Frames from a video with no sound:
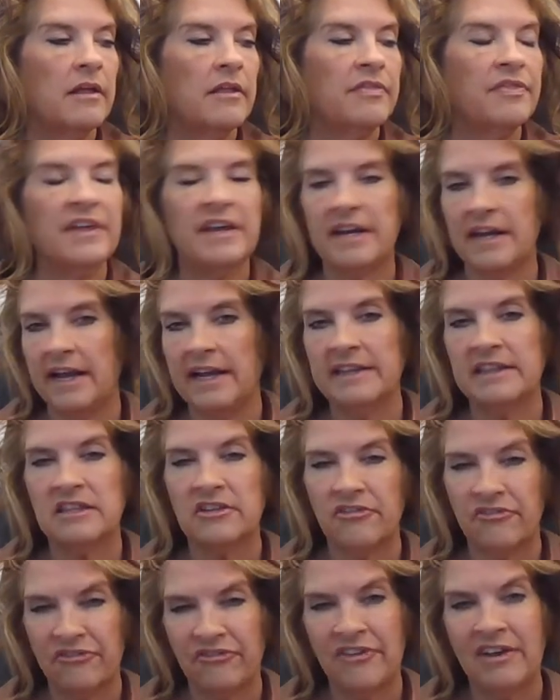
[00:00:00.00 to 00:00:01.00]
That ate
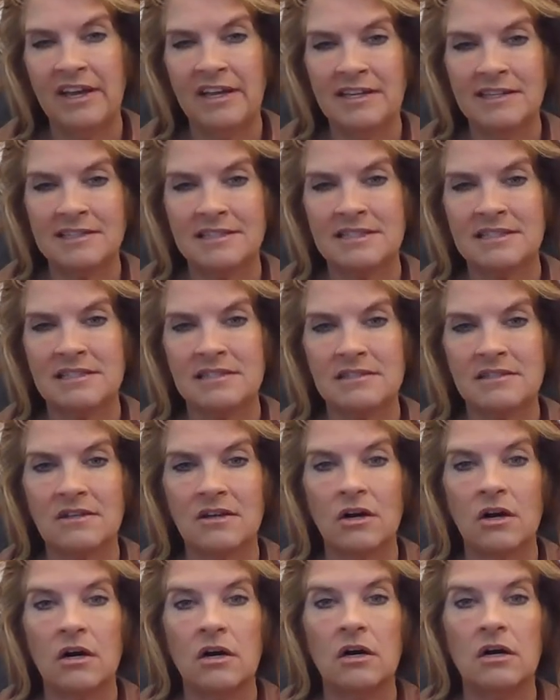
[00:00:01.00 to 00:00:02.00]
the face
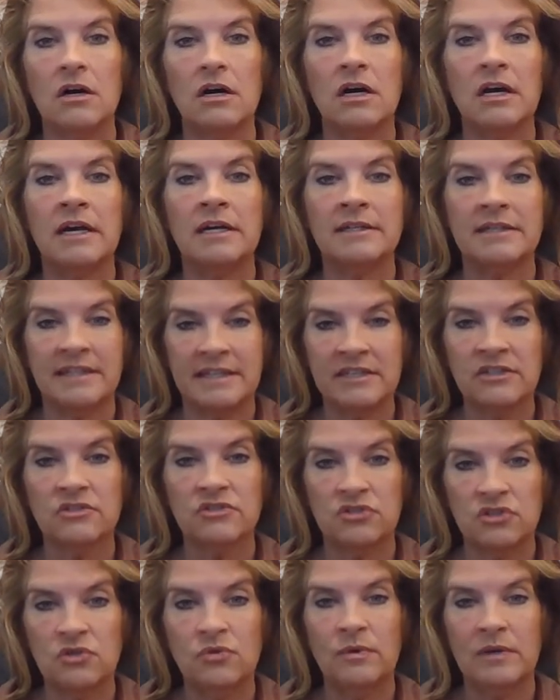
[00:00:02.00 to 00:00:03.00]
and
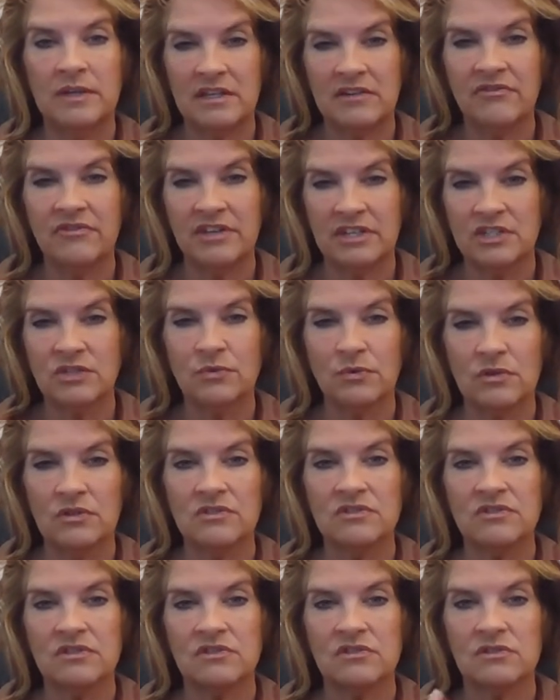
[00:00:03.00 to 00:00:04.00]
killed two
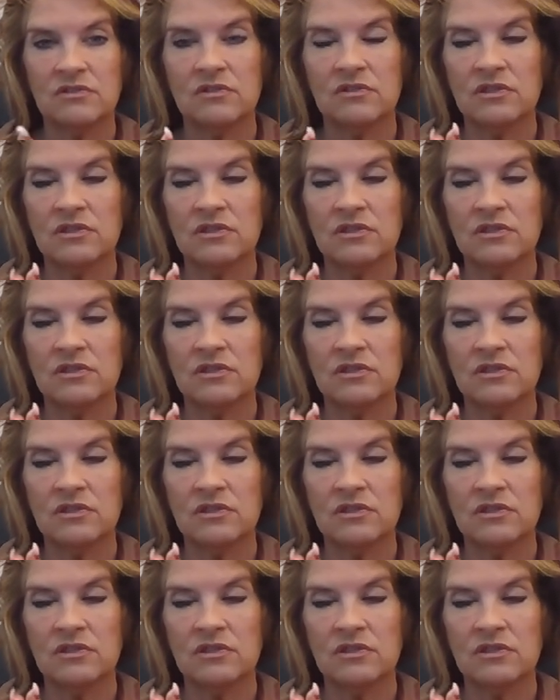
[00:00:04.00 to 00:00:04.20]
individuals.